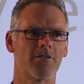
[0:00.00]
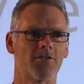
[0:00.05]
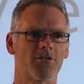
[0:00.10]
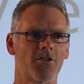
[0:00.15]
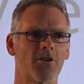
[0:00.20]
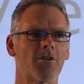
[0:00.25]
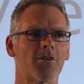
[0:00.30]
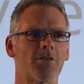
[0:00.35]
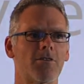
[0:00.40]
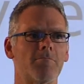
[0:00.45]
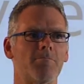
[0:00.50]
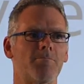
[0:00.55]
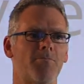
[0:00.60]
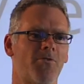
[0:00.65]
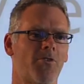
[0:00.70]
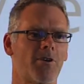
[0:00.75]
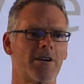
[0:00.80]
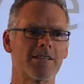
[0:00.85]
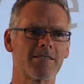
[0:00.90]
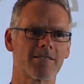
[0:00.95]
So,
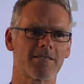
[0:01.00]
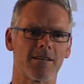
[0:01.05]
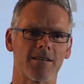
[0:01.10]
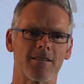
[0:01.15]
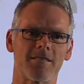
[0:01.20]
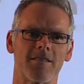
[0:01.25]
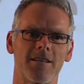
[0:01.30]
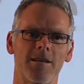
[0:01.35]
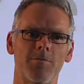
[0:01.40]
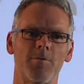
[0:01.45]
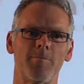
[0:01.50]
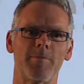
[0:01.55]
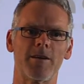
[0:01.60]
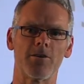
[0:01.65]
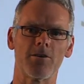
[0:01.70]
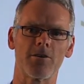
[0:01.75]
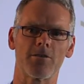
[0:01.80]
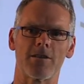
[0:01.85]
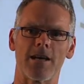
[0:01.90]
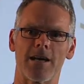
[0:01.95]
for instance, it would be
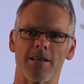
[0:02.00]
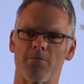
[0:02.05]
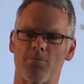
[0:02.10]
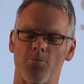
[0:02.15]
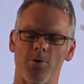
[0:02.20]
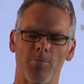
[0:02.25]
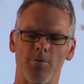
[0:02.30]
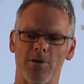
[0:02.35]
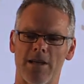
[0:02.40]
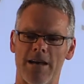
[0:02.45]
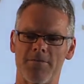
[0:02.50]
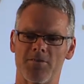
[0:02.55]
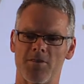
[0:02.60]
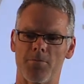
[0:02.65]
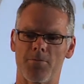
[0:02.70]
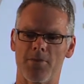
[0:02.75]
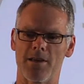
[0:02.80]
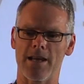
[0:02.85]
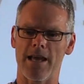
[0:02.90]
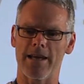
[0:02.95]
good that we would have
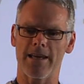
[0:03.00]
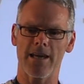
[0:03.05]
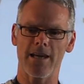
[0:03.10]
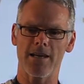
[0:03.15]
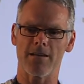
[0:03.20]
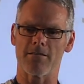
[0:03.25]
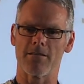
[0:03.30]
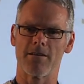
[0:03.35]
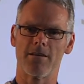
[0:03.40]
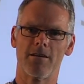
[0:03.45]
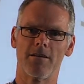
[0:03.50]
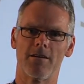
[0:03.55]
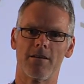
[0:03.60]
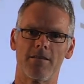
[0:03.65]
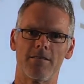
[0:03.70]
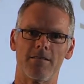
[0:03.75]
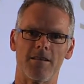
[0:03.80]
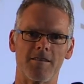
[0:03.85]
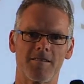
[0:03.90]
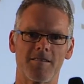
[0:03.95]
something like, hey,
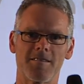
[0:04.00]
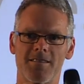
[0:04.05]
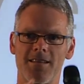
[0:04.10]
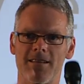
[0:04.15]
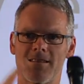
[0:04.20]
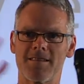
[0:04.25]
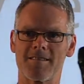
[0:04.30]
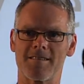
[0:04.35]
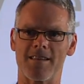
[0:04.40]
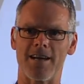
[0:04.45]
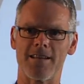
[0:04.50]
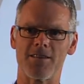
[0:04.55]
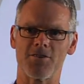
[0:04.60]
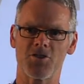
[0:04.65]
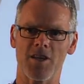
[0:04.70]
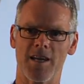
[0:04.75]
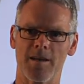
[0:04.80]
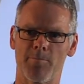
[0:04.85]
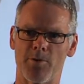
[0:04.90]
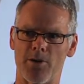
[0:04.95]
this is the design
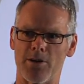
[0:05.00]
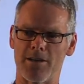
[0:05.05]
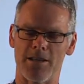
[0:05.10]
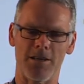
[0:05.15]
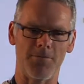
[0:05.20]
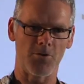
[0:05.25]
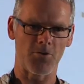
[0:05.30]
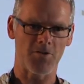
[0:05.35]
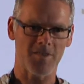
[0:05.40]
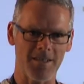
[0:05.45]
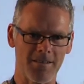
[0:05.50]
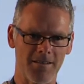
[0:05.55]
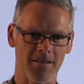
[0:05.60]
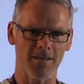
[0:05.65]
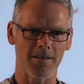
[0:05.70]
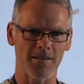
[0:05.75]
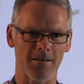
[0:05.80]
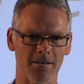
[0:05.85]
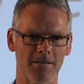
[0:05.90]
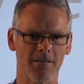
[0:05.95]
checkpoint. If you sit
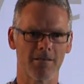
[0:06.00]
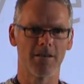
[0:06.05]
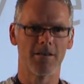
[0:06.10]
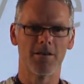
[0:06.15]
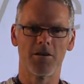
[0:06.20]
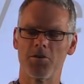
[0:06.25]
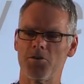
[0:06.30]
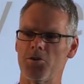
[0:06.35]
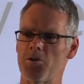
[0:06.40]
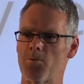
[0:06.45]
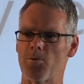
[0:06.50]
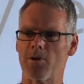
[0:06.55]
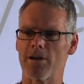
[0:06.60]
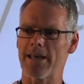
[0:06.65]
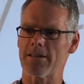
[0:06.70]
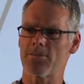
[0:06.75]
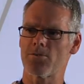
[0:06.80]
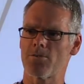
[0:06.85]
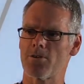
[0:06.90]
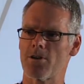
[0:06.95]
here, you will
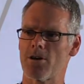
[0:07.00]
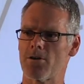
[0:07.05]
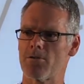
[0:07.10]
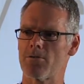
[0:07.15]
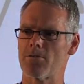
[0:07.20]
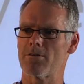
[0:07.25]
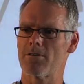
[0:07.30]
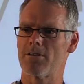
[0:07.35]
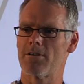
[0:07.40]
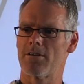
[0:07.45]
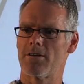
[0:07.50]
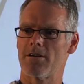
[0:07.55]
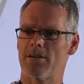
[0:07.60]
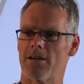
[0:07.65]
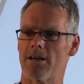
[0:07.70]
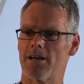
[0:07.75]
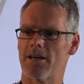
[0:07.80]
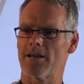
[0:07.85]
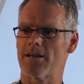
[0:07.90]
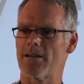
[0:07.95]
get to know
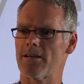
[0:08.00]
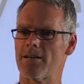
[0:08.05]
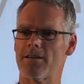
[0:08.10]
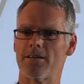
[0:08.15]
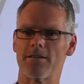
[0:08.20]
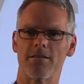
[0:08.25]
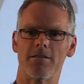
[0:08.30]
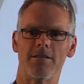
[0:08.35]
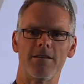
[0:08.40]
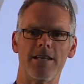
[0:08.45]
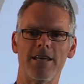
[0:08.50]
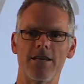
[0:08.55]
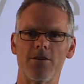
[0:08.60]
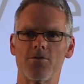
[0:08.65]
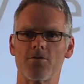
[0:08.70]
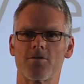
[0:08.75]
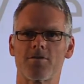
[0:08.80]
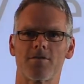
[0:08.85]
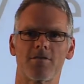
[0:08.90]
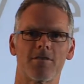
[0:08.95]
uh,
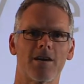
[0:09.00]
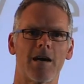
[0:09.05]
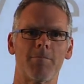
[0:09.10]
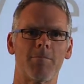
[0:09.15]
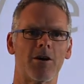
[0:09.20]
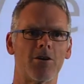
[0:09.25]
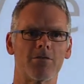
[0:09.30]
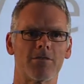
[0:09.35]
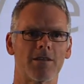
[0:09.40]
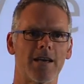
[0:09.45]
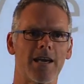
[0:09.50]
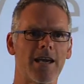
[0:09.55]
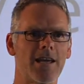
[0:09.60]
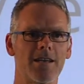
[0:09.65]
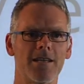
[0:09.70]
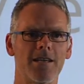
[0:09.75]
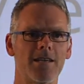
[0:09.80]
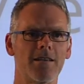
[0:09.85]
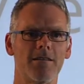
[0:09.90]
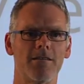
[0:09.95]
news about
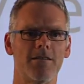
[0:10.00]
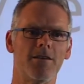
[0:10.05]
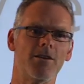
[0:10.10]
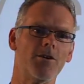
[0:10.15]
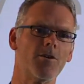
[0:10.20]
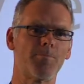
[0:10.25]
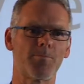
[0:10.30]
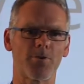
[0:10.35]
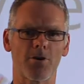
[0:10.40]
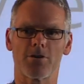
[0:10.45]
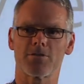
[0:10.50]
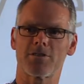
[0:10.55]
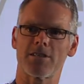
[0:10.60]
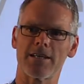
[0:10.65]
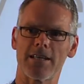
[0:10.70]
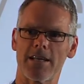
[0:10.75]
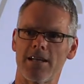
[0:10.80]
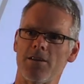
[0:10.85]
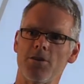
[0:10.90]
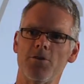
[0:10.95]
any new
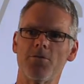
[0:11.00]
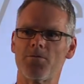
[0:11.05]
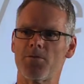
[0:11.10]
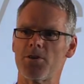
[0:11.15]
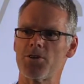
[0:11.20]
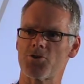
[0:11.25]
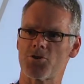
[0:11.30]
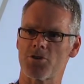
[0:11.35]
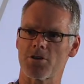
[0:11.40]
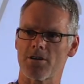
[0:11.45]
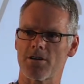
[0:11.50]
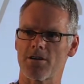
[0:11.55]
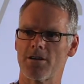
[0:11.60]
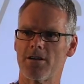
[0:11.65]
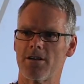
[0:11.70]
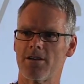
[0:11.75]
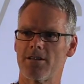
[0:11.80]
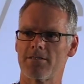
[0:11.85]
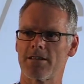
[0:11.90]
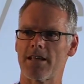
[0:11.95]
project, any new feature
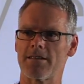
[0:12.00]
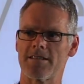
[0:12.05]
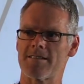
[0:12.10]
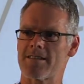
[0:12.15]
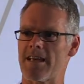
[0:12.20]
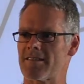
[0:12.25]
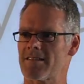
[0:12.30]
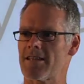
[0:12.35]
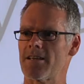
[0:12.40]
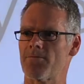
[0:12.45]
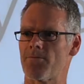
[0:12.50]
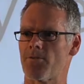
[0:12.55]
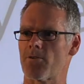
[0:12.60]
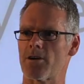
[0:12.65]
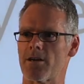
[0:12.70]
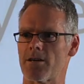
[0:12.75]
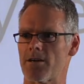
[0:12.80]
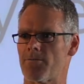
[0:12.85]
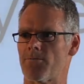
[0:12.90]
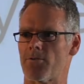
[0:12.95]
that is asking
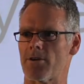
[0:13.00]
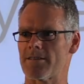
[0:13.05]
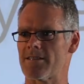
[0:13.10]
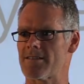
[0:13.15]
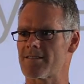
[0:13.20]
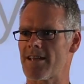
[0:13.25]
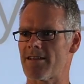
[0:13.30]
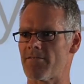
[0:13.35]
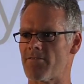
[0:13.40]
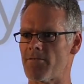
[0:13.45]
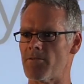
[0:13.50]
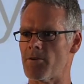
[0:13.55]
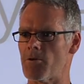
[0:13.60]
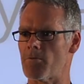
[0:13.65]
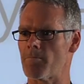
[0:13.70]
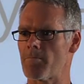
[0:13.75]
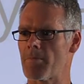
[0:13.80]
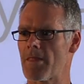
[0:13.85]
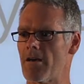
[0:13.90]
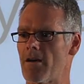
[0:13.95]
for, for a design review.
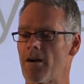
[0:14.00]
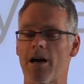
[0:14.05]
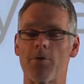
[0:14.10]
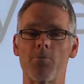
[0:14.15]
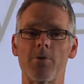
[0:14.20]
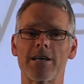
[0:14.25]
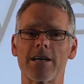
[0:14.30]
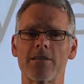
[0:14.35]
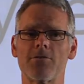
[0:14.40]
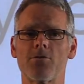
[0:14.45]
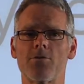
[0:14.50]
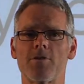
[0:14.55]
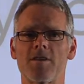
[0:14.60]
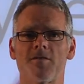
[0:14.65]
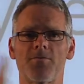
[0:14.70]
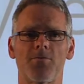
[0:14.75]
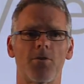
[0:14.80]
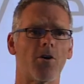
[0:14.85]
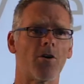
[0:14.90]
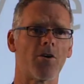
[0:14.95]
And we can do this
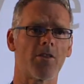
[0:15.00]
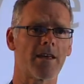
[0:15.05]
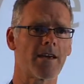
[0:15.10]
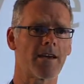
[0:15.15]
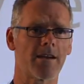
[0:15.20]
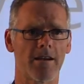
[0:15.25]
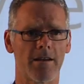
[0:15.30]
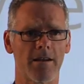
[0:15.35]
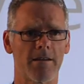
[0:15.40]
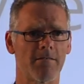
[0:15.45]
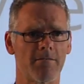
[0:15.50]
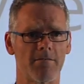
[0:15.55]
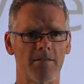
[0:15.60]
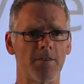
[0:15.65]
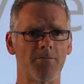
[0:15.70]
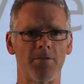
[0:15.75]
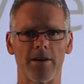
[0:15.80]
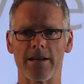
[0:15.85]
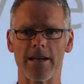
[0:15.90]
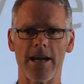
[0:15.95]
for other
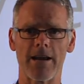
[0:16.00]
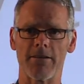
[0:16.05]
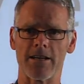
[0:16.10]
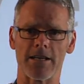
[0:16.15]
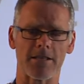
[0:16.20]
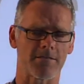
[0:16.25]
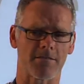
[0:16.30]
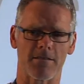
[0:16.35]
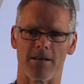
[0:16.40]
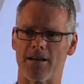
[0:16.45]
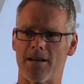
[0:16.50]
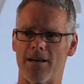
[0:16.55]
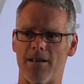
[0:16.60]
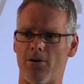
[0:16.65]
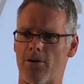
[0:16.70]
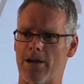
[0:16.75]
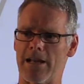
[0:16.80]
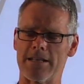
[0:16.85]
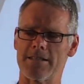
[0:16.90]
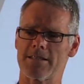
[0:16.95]
different areas, uh,
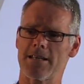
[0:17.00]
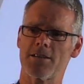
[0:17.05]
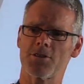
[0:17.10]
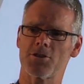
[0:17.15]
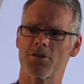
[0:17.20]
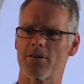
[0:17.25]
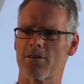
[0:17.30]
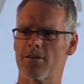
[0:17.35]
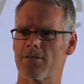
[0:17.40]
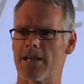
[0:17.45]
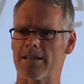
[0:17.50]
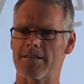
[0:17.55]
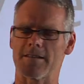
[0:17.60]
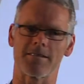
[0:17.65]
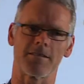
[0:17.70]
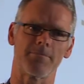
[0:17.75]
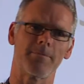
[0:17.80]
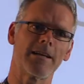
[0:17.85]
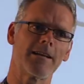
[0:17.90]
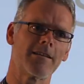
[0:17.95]
localization,
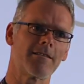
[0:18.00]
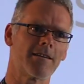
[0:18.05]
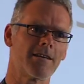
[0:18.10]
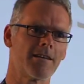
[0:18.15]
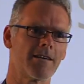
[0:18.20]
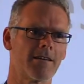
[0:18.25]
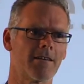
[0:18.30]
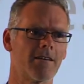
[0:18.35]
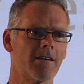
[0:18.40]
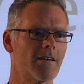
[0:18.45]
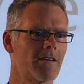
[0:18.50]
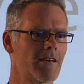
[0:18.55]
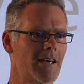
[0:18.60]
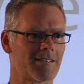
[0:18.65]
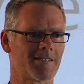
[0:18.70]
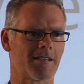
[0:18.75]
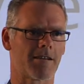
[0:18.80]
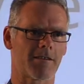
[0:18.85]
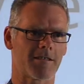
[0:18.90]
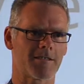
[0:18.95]
accessibility, et
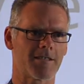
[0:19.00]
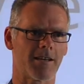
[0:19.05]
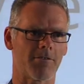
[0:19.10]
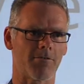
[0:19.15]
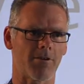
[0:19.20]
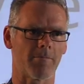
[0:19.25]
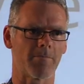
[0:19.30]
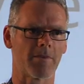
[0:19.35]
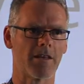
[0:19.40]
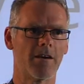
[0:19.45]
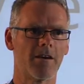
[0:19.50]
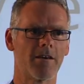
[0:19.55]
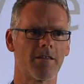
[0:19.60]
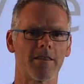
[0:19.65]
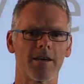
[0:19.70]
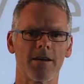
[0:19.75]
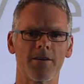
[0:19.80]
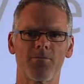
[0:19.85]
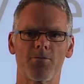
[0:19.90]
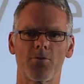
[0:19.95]
cetera, et cetera.
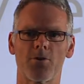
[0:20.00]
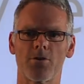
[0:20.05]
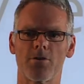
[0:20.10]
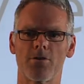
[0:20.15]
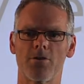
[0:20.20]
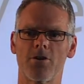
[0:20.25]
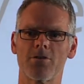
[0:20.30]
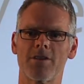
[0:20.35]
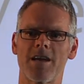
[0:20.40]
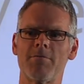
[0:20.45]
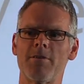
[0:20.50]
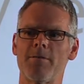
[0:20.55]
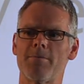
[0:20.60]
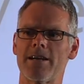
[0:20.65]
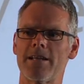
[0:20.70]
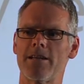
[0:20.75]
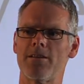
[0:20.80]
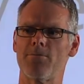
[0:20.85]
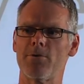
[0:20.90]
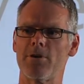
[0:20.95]
Therefore, not
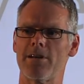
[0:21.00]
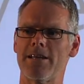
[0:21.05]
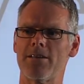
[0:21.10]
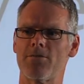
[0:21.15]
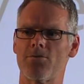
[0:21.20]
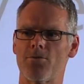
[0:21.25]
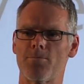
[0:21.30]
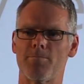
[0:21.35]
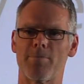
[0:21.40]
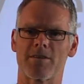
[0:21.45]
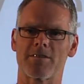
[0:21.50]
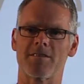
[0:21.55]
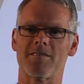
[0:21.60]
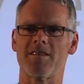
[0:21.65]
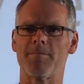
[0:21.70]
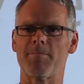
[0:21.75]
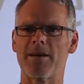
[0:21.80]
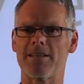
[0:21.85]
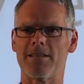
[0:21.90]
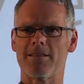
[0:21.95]
everybody will need to
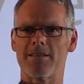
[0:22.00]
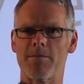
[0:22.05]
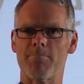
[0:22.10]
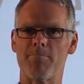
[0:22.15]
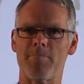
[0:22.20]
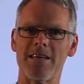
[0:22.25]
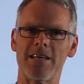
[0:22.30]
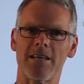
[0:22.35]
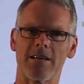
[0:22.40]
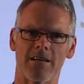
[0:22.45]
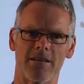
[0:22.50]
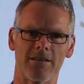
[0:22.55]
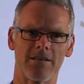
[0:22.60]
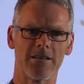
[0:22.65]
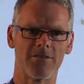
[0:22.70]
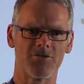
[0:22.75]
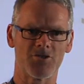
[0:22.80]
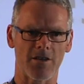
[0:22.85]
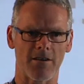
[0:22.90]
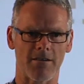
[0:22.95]
participate in the big
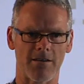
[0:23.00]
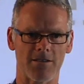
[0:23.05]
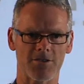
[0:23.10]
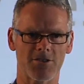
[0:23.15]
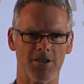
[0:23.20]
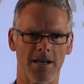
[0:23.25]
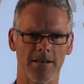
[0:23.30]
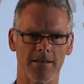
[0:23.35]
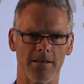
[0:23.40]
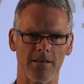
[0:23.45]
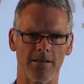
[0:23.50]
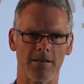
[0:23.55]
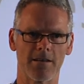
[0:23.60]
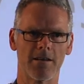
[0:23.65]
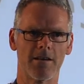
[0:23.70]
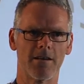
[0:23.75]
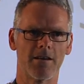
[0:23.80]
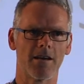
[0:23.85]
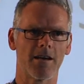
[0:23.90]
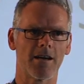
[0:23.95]
general channel.
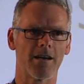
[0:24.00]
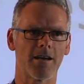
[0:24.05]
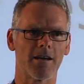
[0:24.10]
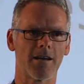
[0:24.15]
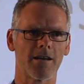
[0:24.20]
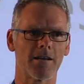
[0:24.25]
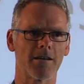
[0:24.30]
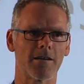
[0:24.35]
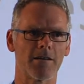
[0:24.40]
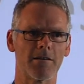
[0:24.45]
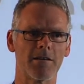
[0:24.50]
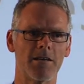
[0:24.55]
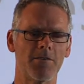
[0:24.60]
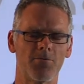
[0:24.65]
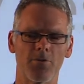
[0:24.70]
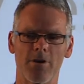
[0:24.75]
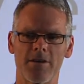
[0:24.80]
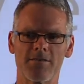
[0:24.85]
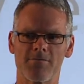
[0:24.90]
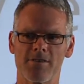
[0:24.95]
Uh, if
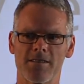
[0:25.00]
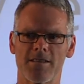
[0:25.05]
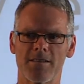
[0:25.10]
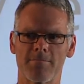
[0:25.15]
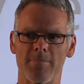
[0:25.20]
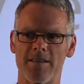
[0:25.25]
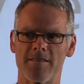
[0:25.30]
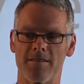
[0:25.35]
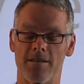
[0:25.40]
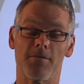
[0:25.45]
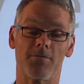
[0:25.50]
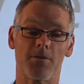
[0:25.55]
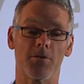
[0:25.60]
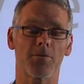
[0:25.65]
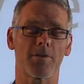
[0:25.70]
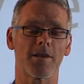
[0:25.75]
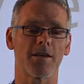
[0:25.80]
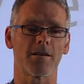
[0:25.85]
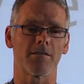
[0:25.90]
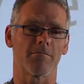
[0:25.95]
you're interested, if you
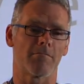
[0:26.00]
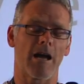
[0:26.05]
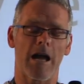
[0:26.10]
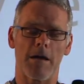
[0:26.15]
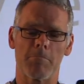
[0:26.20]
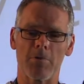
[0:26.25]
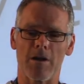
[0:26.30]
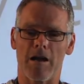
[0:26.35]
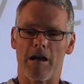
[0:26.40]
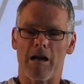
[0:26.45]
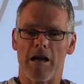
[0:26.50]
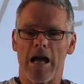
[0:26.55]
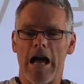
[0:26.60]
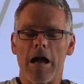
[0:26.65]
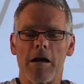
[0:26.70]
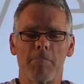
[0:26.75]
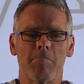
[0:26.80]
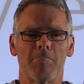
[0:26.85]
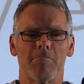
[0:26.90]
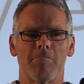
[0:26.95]
think, I'm,
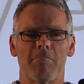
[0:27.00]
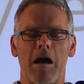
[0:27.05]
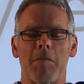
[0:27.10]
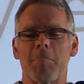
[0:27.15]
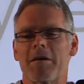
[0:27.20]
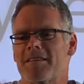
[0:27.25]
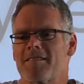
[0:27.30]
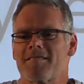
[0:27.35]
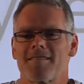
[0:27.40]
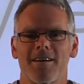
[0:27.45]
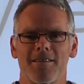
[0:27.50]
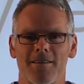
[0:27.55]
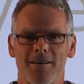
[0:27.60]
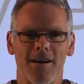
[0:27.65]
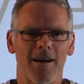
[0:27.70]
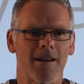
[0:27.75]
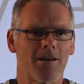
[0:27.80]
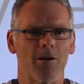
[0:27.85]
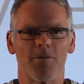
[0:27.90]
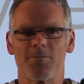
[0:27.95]
I'm, I'm a designer,
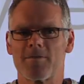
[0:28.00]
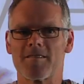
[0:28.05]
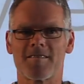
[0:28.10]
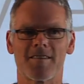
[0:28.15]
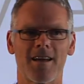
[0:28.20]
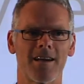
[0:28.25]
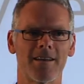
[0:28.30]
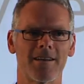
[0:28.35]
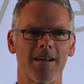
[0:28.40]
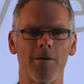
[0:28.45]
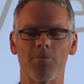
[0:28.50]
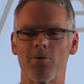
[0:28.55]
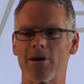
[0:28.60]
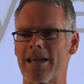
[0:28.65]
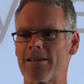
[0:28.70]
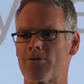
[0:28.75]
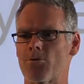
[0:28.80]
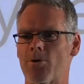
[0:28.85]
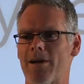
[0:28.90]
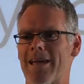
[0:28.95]
I love design, I would
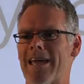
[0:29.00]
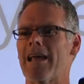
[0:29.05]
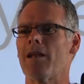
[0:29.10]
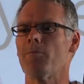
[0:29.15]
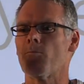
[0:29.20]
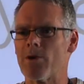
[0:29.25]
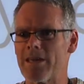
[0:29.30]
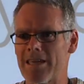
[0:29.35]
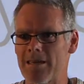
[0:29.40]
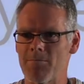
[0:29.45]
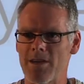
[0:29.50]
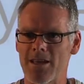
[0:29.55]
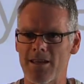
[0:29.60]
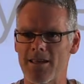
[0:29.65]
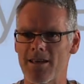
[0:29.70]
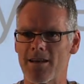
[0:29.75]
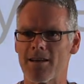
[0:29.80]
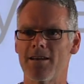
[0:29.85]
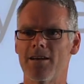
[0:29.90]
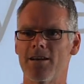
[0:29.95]
like to help
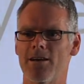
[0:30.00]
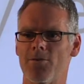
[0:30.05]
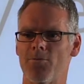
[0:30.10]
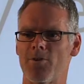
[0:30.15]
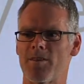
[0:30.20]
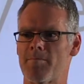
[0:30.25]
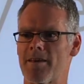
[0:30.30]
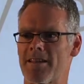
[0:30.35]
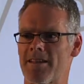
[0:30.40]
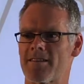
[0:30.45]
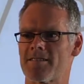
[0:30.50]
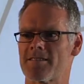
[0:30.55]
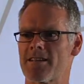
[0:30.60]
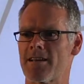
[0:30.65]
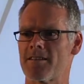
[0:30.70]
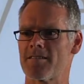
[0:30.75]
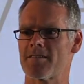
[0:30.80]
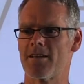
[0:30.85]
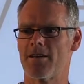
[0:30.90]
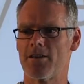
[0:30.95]
Wikimedia with better
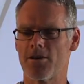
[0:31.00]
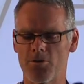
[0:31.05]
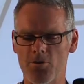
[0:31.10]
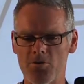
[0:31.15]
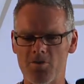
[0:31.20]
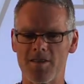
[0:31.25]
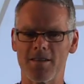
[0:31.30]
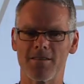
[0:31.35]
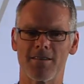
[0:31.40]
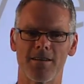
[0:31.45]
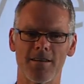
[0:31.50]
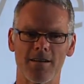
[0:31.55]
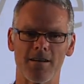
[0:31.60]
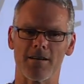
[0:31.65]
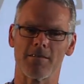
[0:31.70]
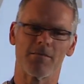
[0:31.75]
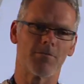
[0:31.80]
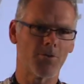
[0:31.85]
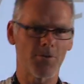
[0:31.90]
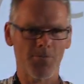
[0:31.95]
designs, you sit here,
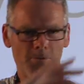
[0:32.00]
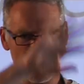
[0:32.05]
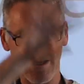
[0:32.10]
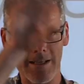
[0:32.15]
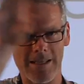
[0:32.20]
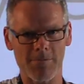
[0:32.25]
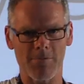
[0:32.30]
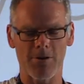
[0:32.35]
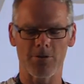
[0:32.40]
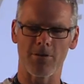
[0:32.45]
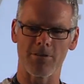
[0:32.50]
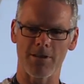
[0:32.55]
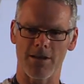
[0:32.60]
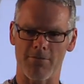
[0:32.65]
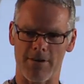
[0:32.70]
you forget about all the